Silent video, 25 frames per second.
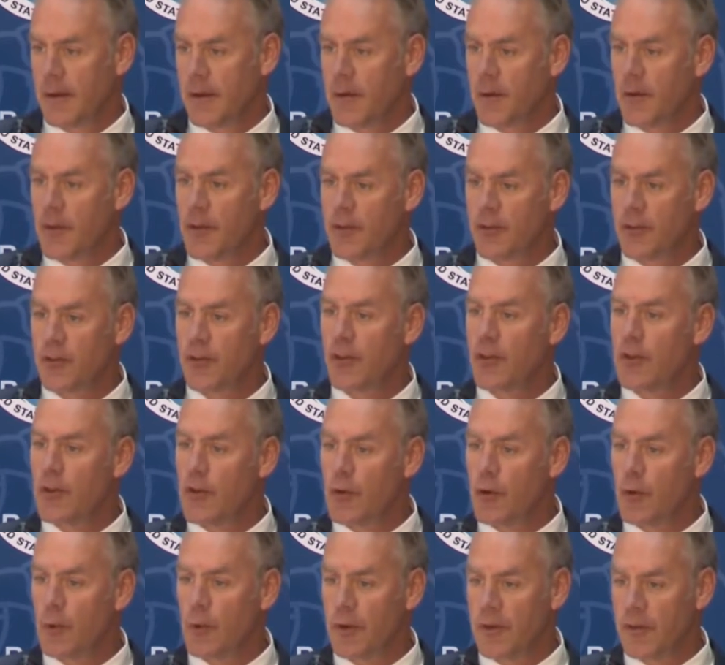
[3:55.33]
This is a
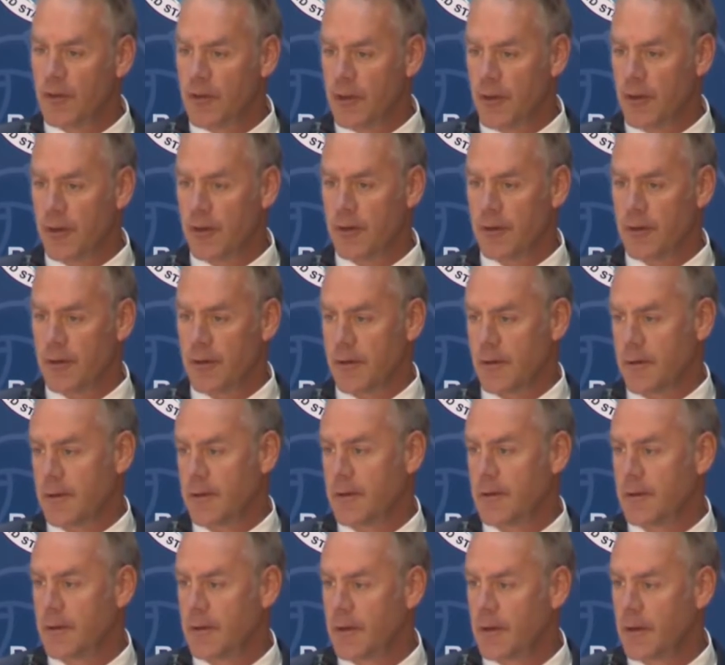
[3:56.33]
new interior.
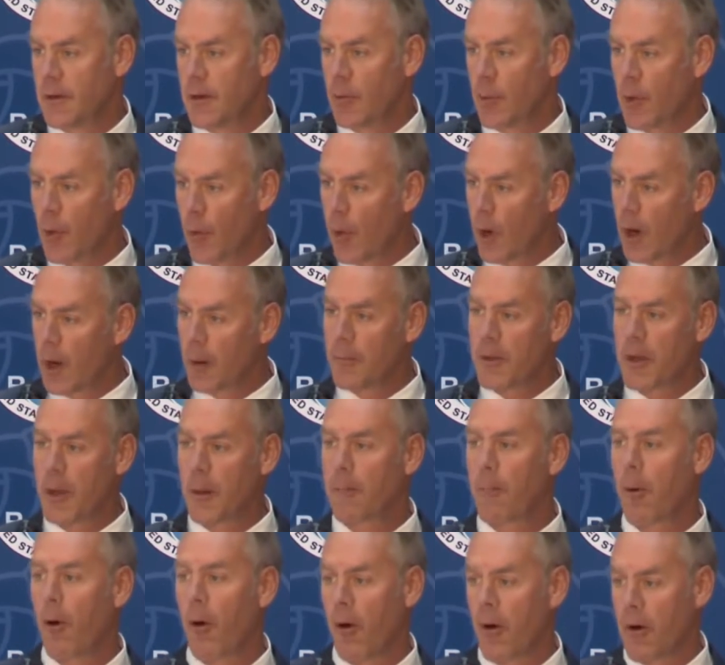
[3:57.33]
We want to be a
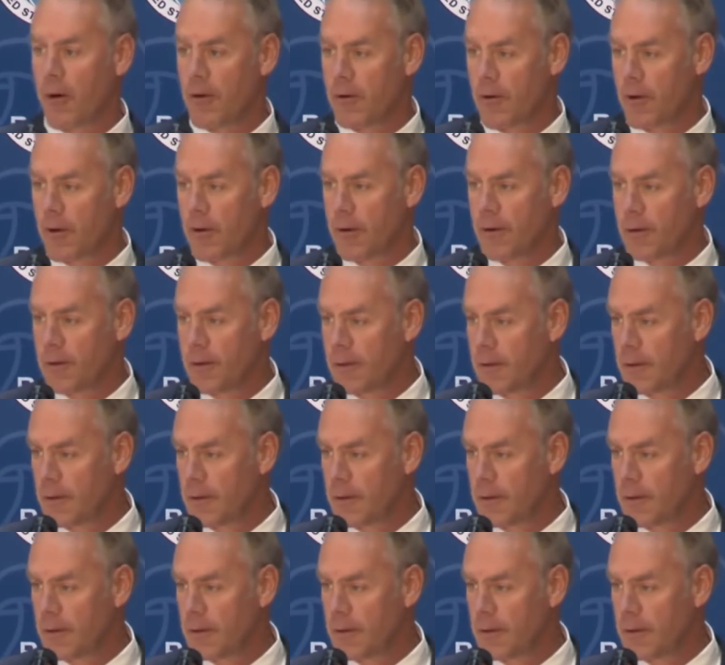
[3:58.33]
partner.